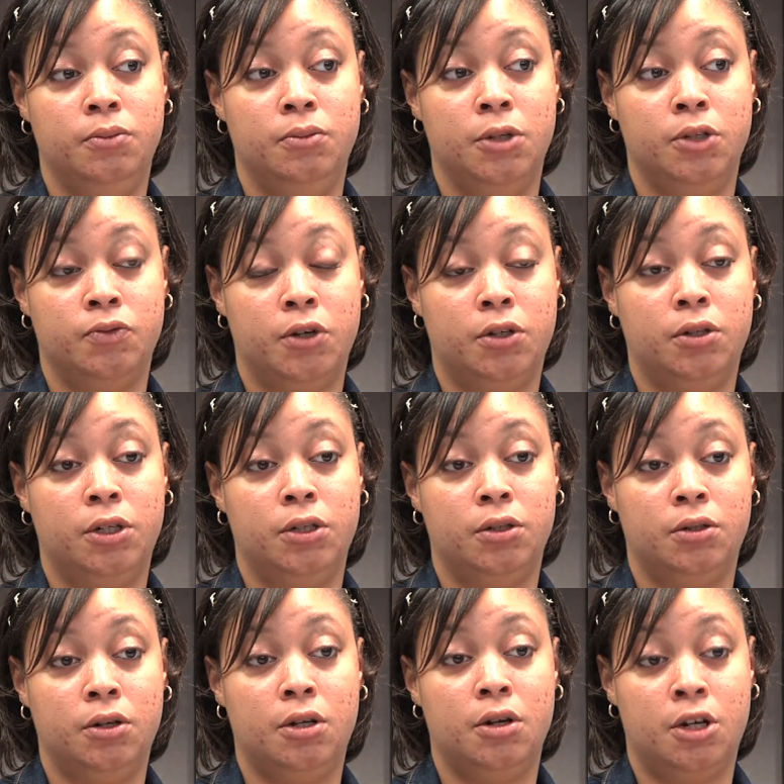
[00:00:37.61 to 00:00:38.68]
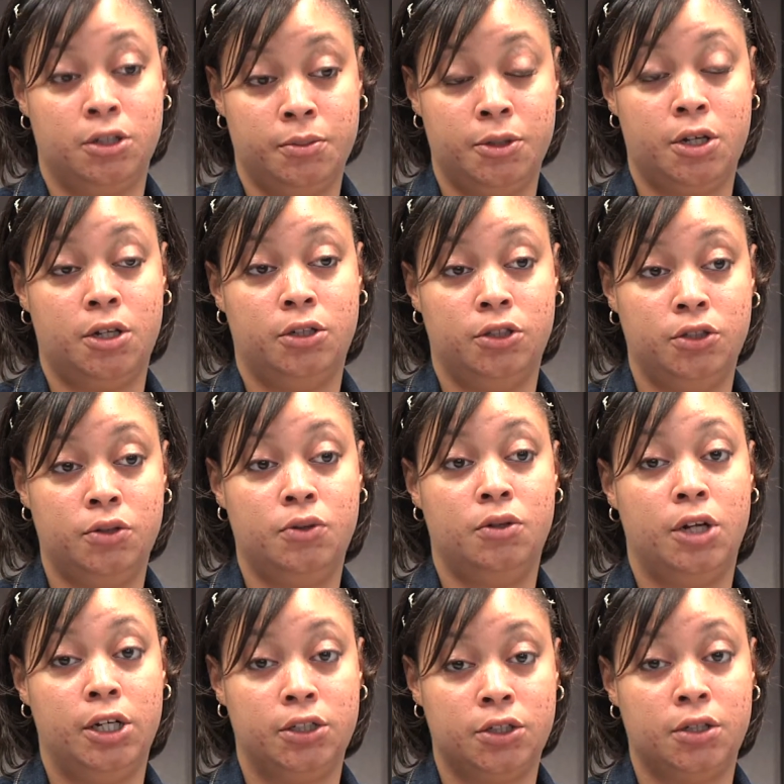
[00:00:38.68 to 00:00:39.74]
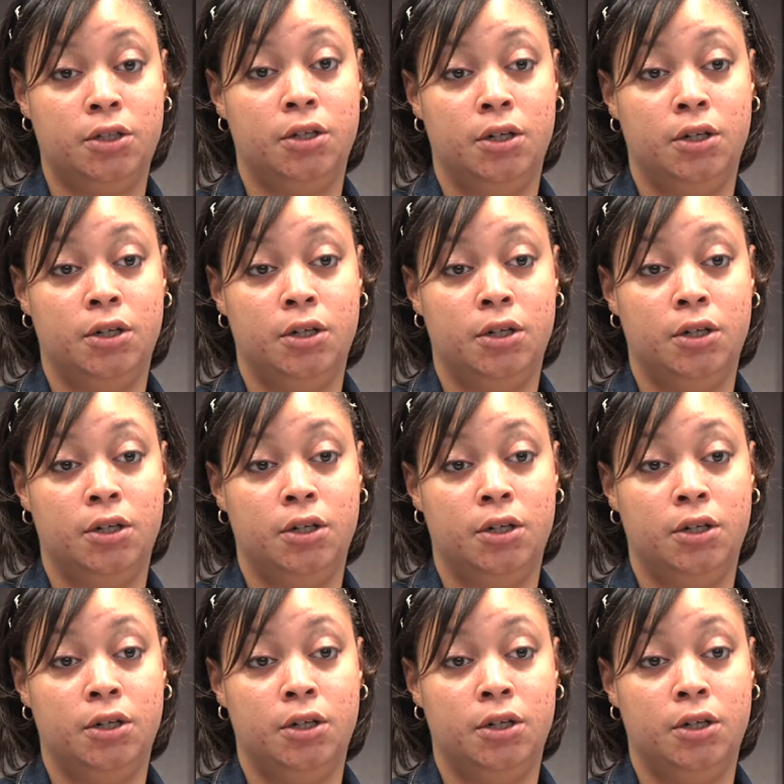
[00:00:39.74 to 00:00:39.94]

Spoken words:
enroll in cosmetology school, actually.